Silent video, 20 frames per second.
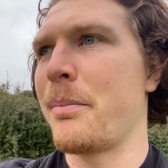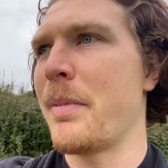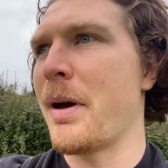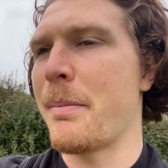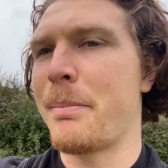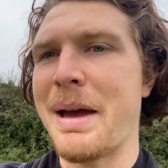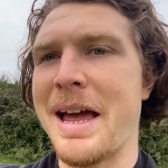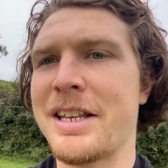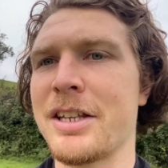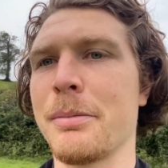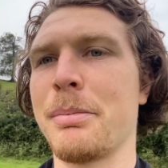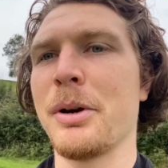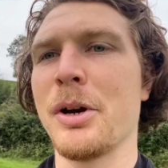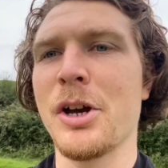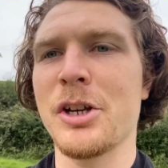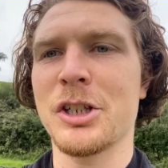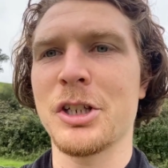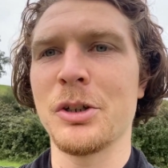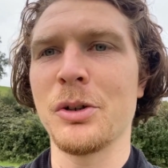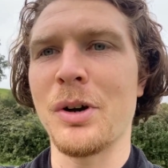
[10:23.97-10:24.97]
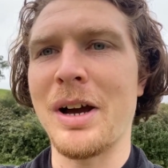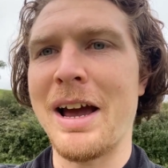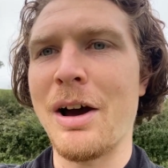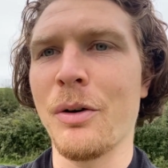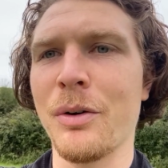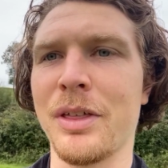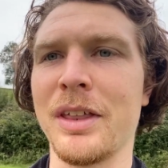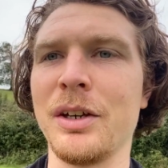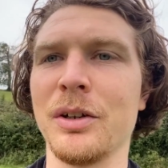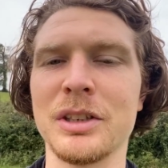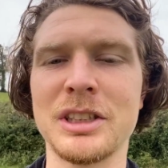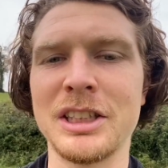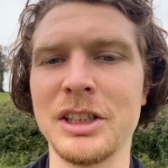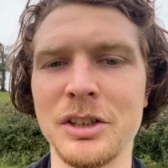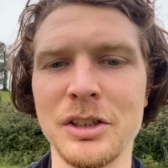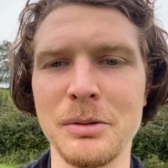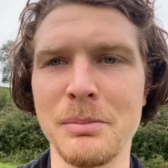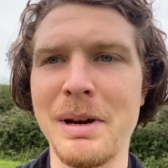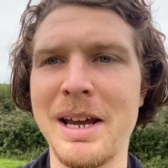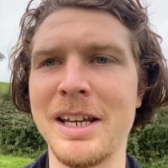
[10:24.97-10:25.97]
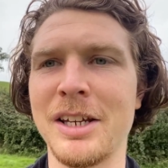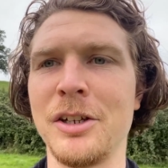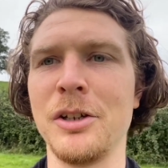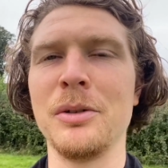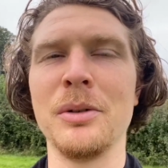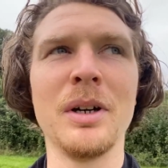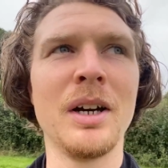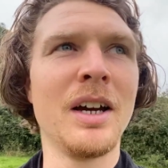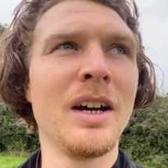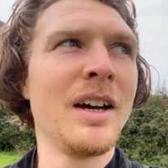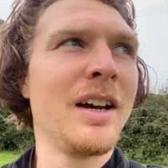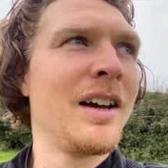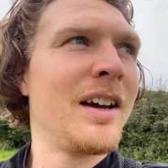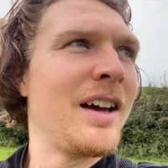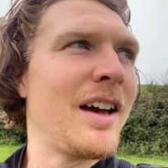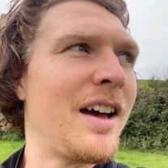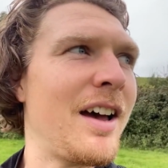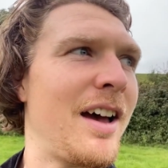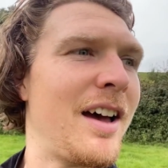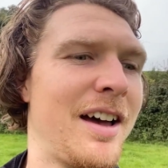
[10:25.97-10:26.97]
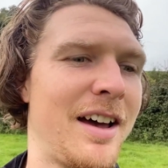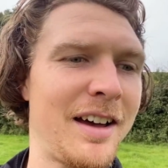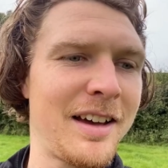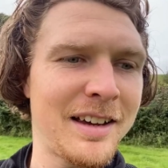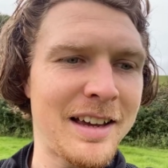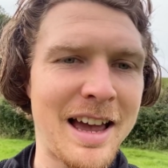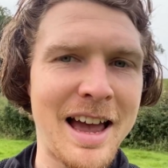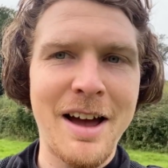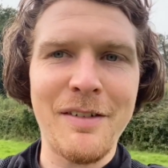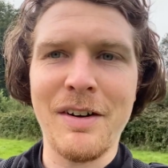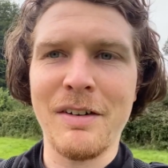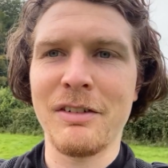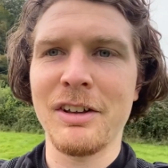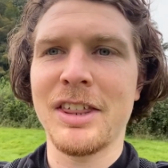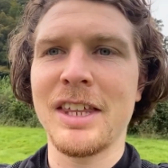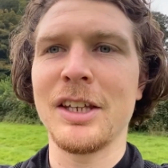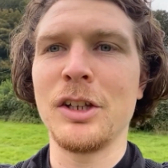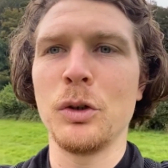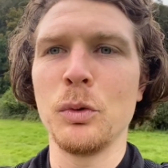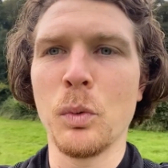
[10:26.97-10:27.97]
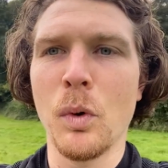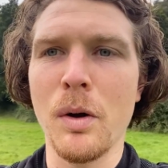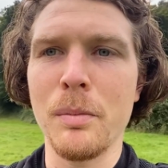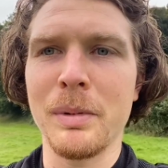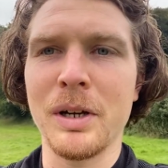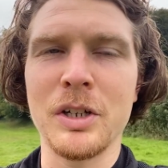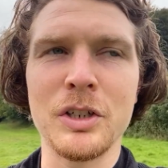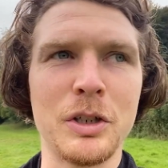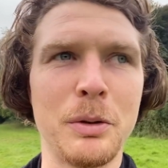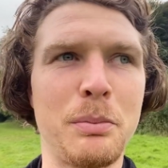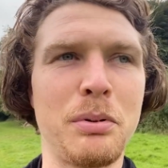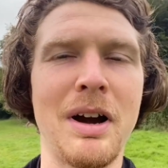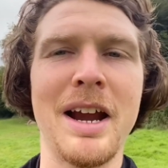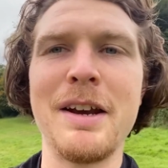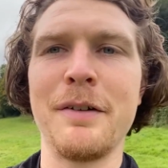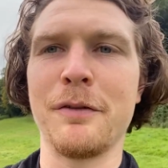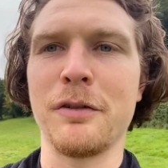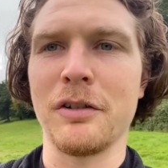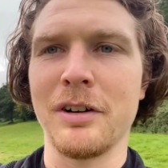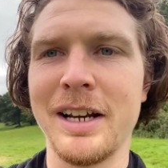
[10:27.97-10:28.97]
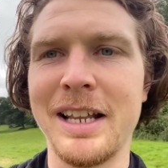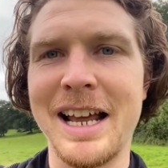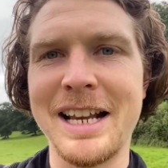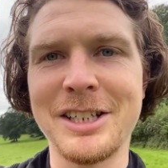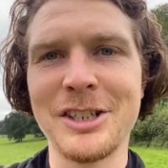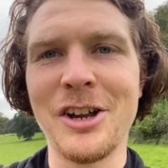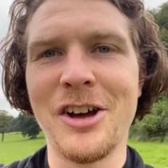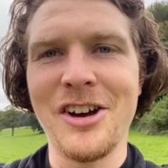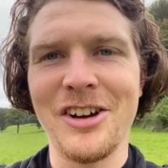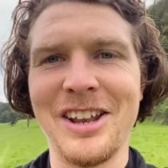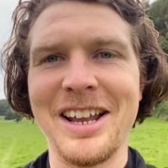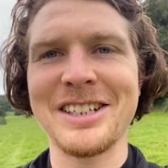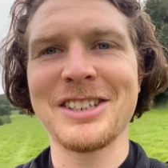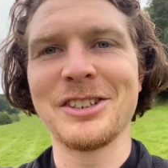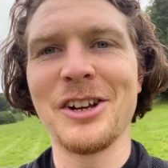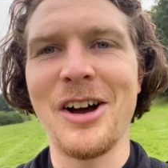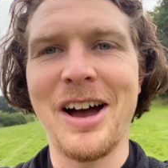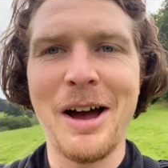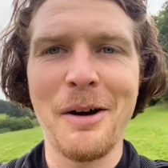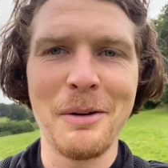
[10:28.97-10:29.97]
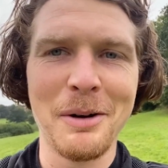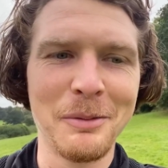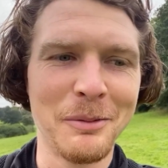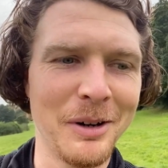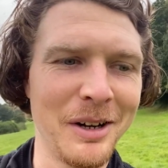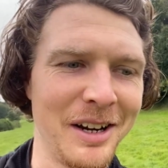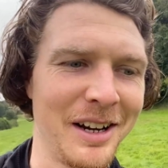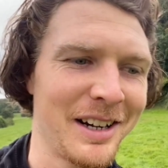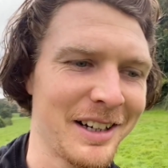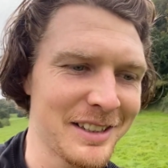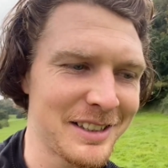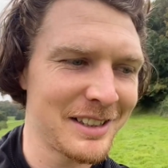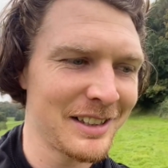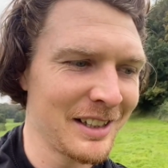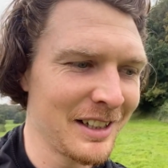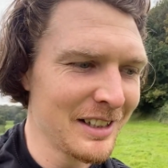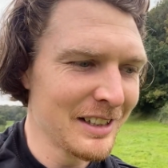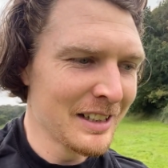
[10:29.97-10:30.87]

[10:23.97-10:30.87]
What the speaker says: a better person or healthy, or she doesn't make you have everything you want because you prayed for it. That's not how it works.